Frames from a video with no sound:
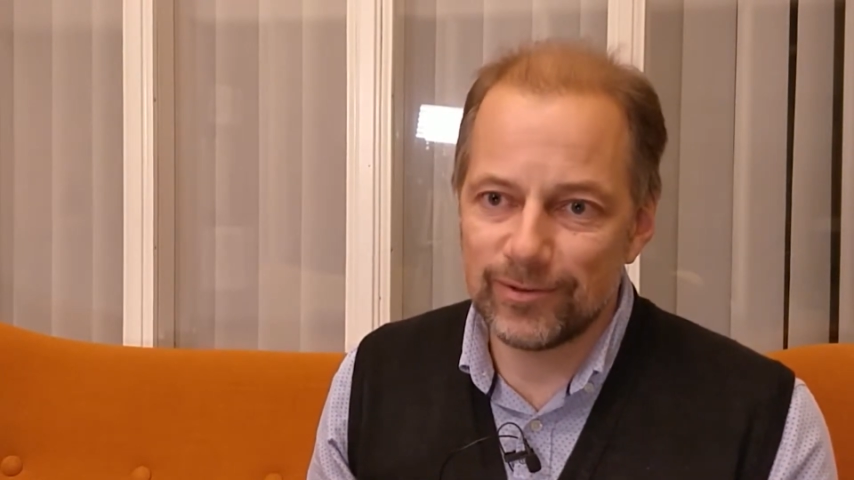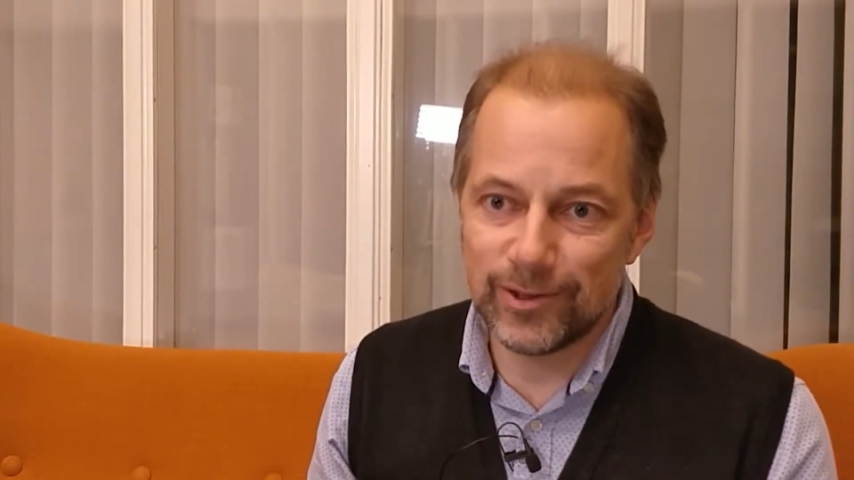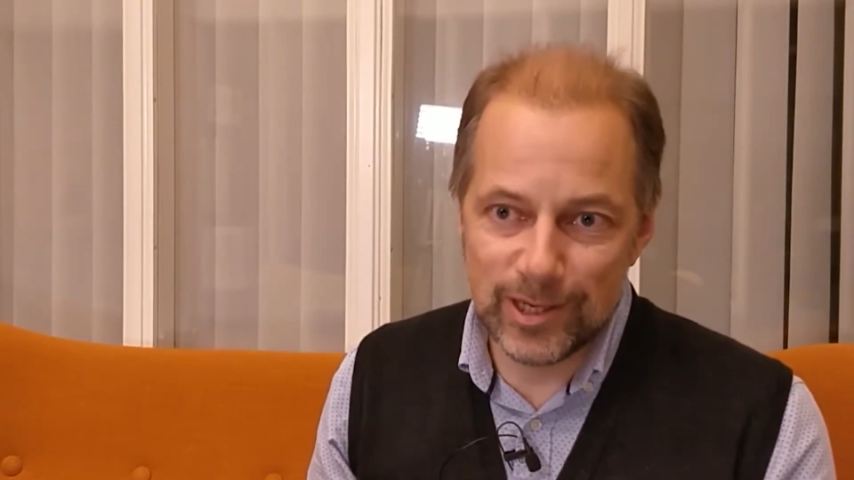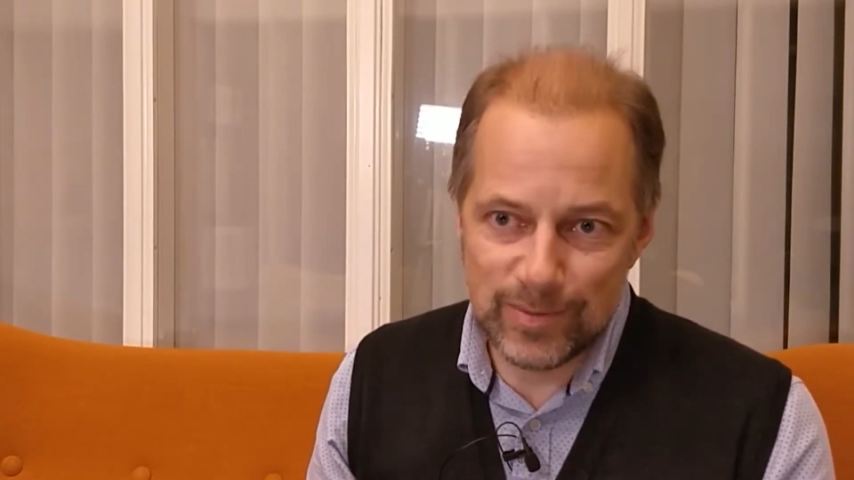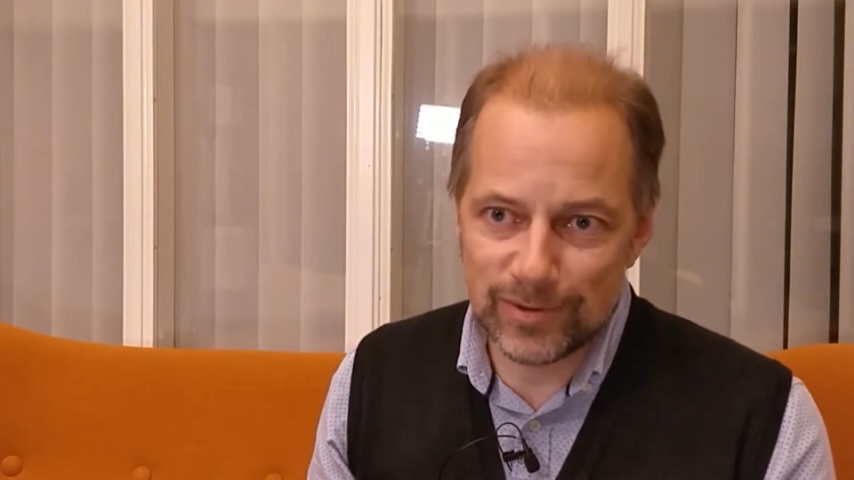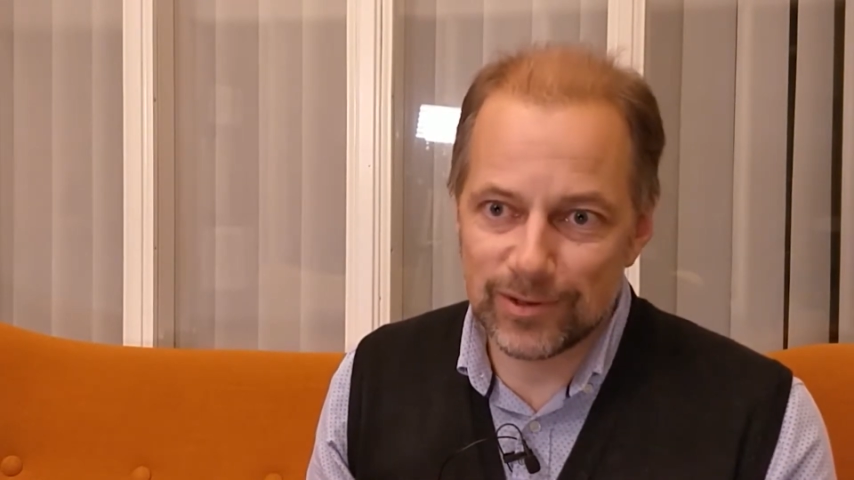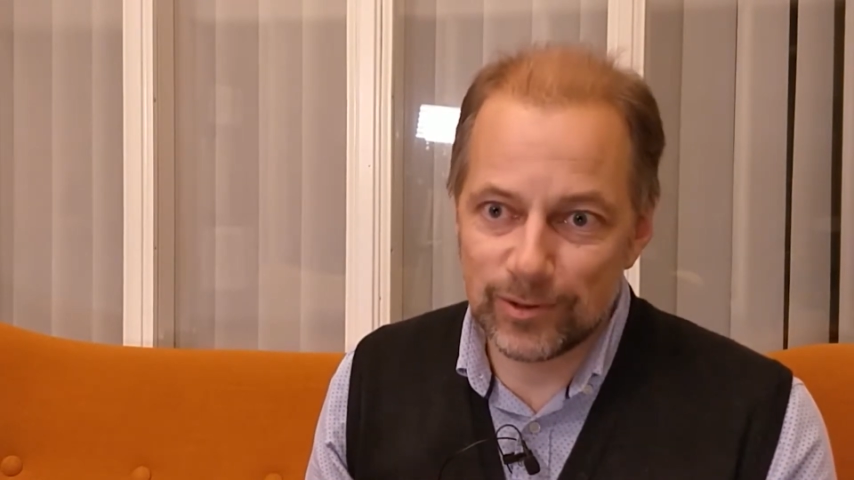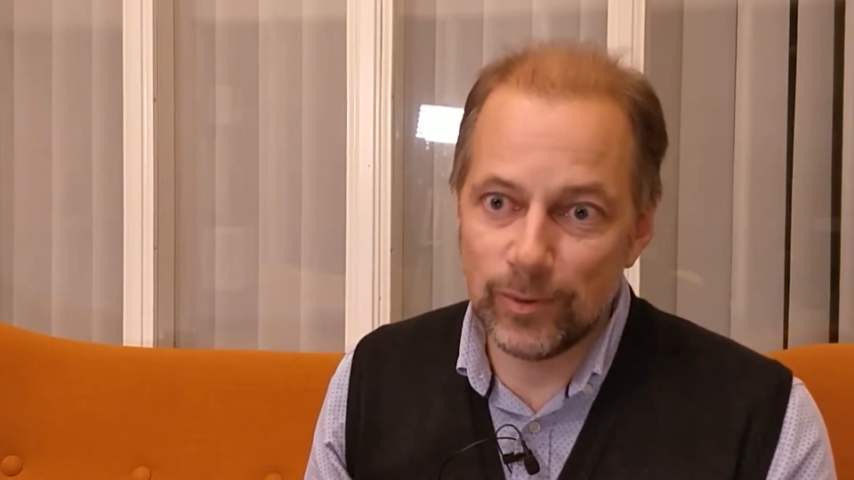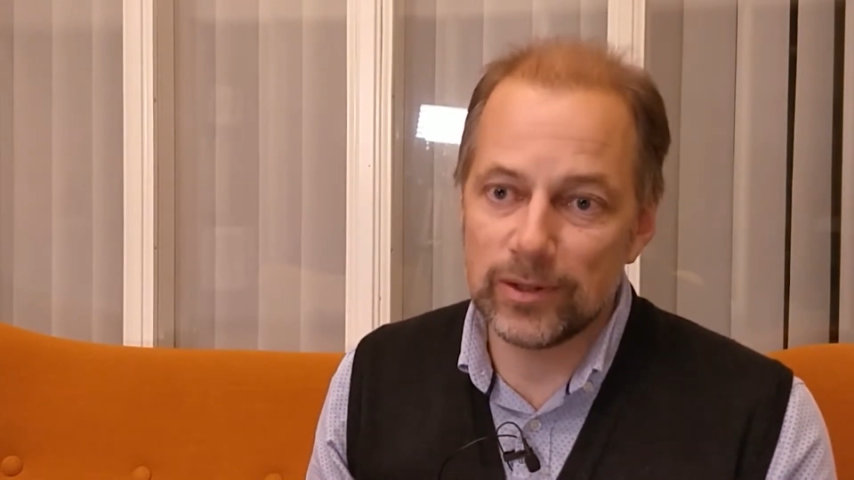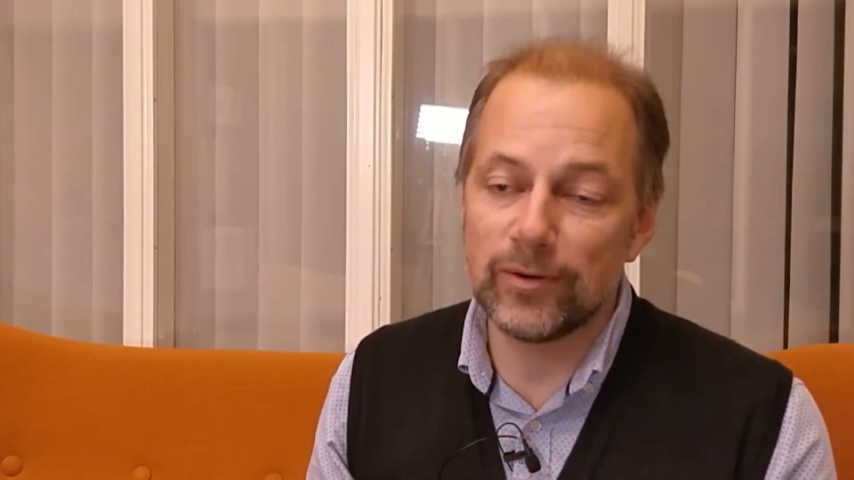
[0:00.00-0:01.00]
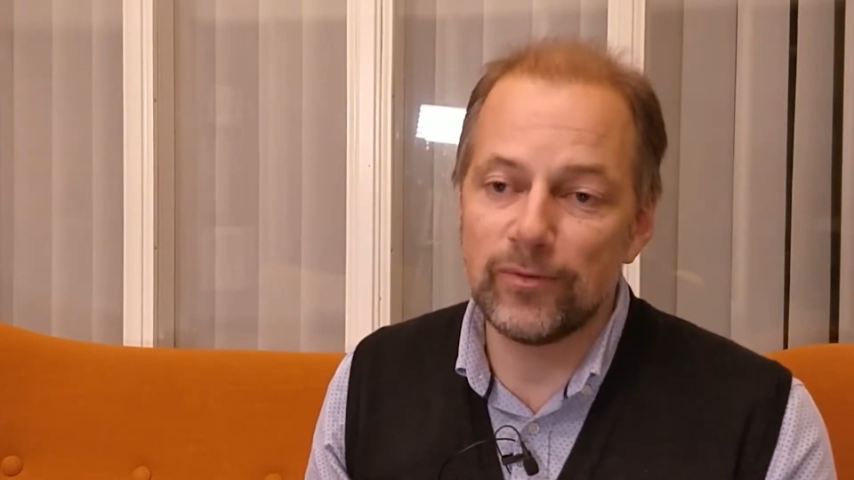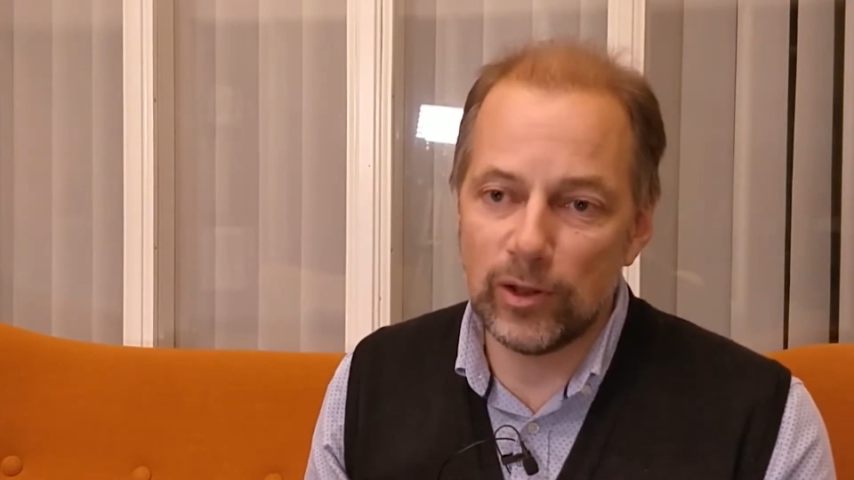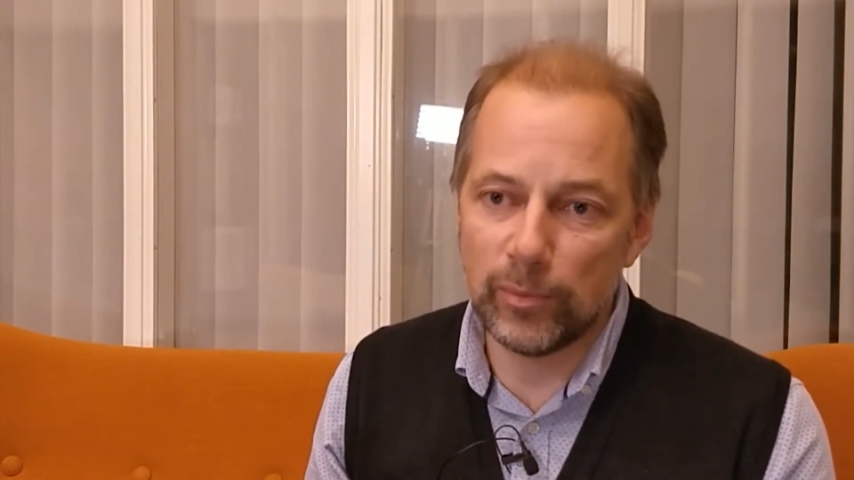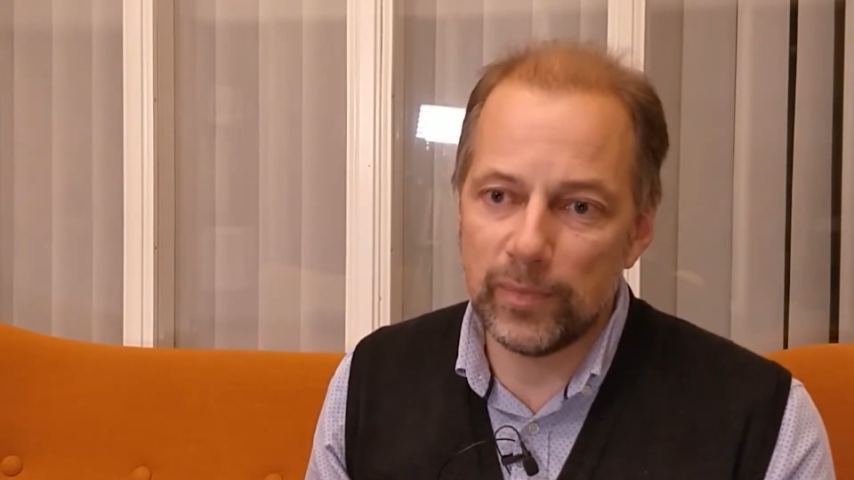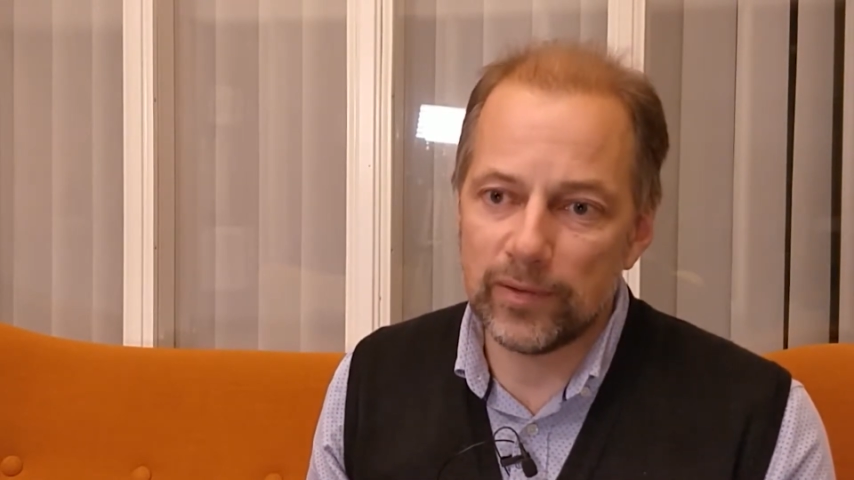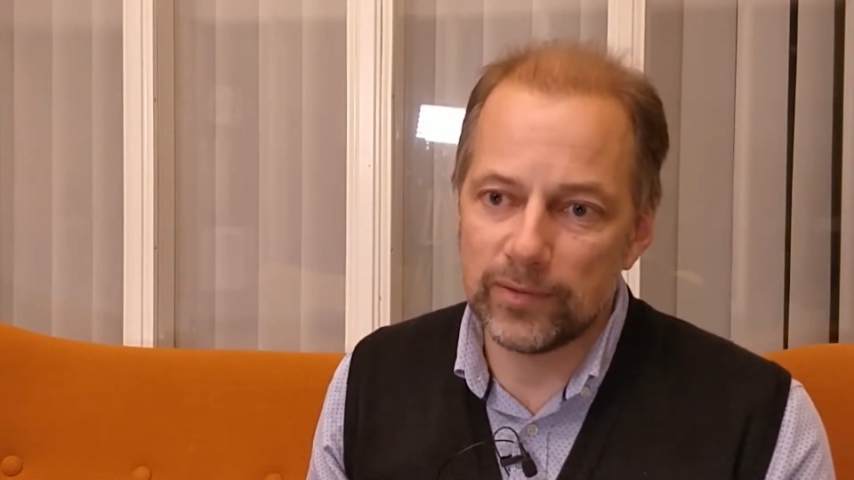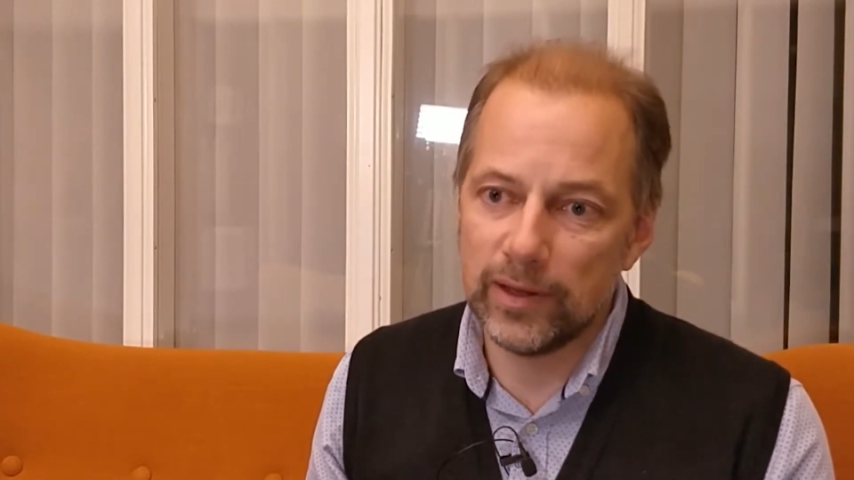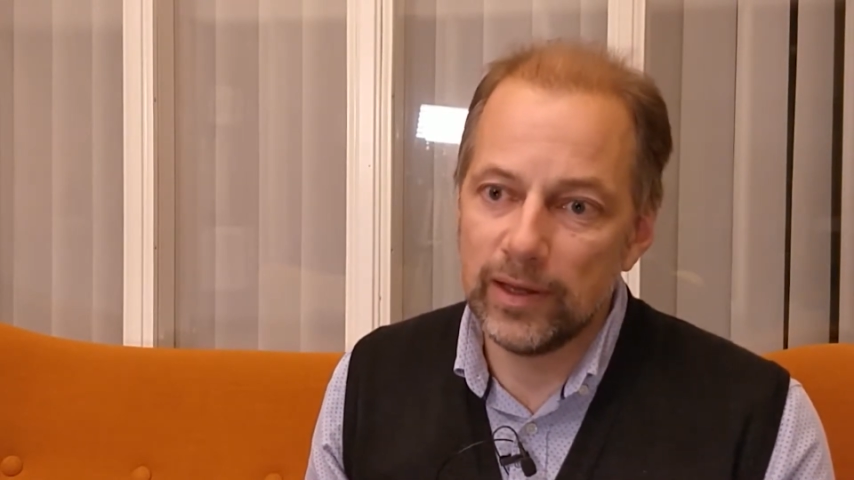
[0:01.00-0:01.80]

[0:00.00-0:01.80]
teams doing development.